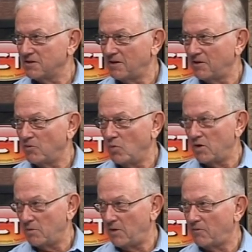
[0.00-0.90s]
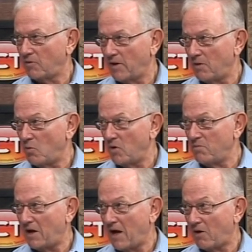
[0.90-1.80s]
And if it wouldn't have been for them, we
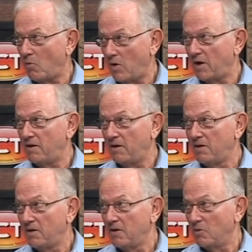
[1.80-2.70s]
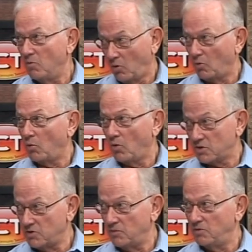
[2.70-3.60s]
may not have won World War
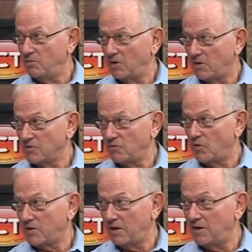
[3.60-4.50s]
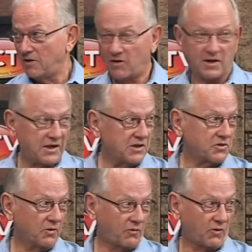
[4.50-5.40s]
II because of what they did on the
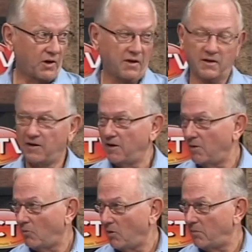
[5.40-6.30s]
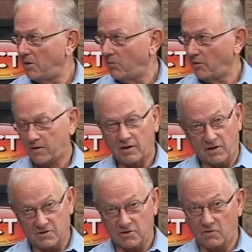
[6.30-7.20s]
Eastern Front and the number of people
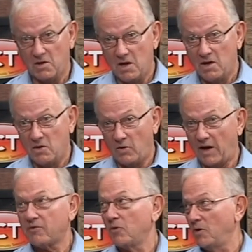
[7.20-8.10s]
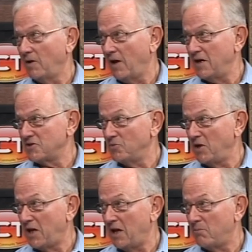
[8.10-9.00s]
there. So we have to realize that
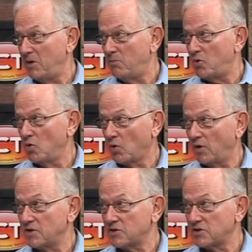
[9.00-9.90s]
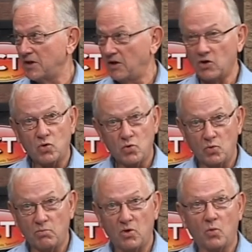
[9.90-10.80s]
we can't be purists in
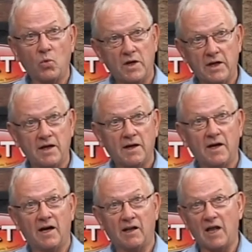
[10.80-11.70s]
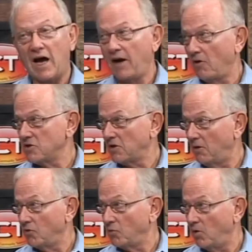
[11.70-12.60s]
whom we ally
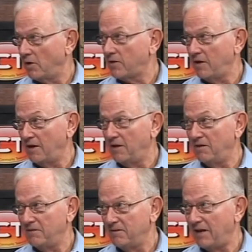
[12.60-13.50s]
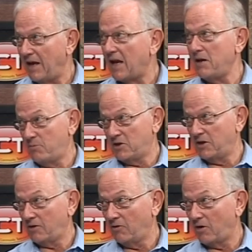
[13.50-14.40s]
ourselves with in any
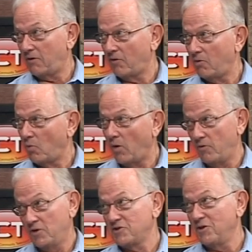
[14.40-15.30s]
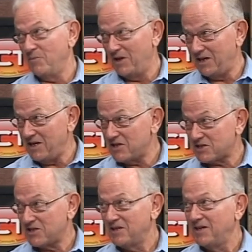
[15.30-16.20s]
particular effort, whether it's the
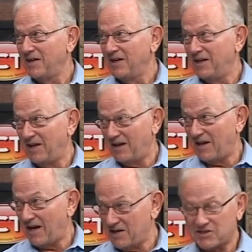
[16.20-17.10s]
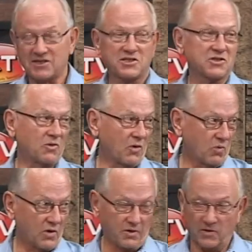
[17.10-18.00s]
Mideast and ISIS or
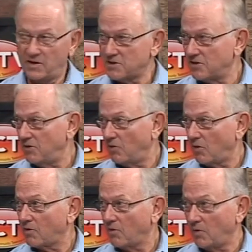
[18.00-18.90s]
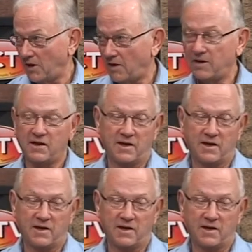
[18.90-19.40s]
whether it's in North Korea.